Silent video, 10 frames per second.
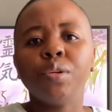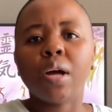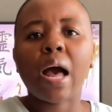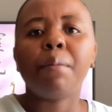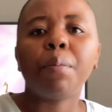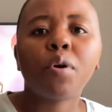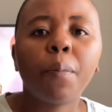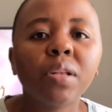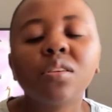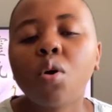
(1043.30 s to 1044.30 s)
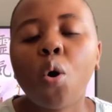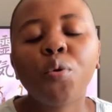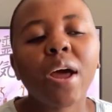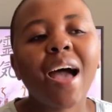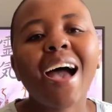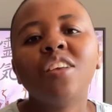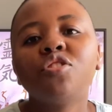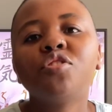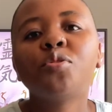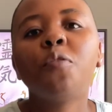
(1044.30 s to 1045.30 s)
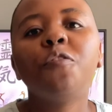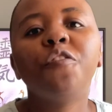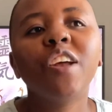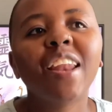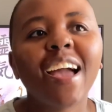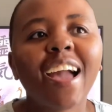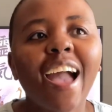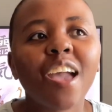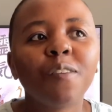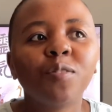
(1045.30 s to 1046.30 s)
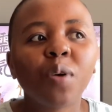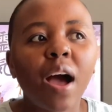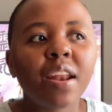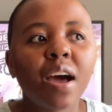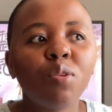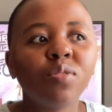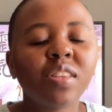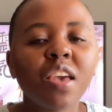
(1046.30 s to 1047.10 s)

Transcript: I'm a property owner. I just don't feel like I have to announce